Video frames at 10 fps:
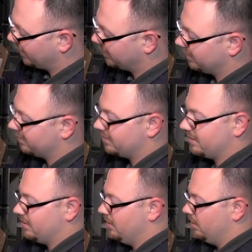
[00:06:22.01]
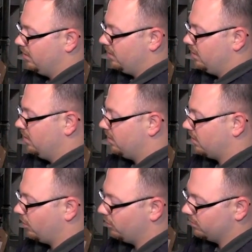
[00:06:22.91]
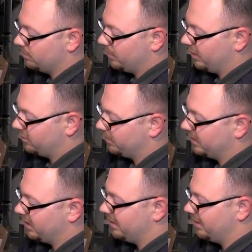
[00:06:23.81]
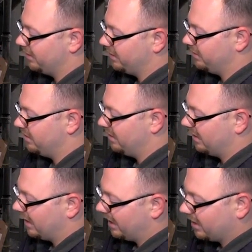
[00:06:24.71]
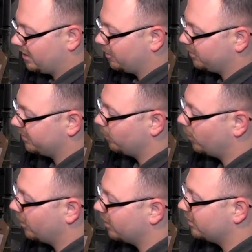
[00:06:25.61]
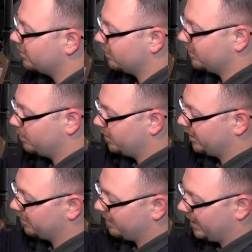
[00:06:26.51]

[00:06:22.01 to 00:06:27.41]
that this cone mesh material is, it kind of cups the water. So if you put it in